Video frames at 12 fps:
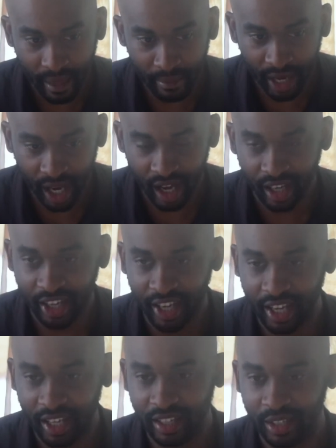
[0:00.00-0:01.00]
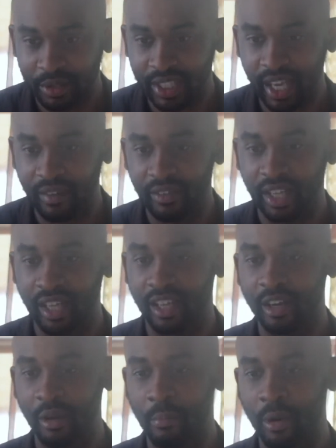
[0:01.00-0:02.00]
My Aunt Candy was having
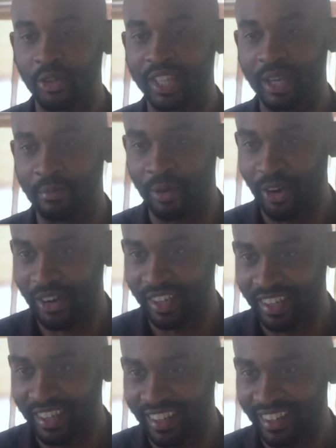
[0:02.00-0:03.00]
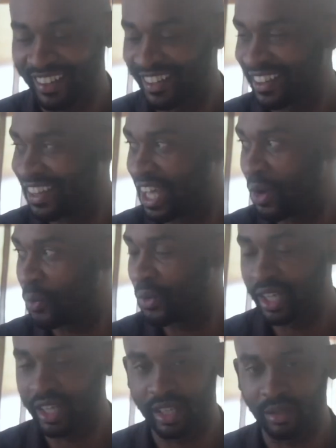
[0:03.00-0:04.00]
a birthday party that
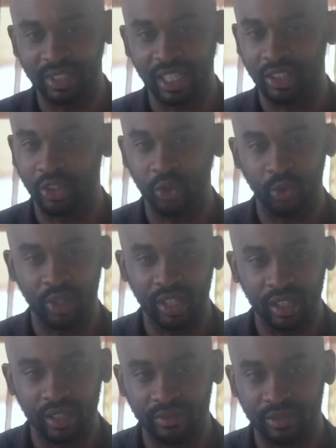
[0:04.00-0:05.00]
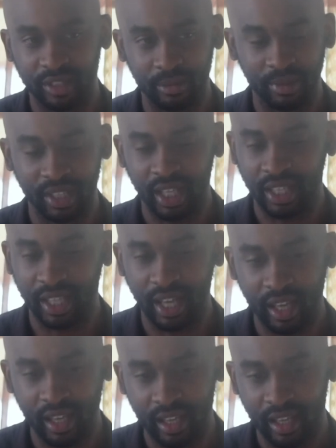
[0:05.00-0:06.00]
weekend. It was like the 20th, something like
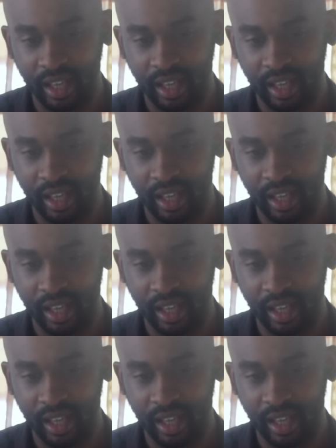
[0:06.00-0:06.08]
that.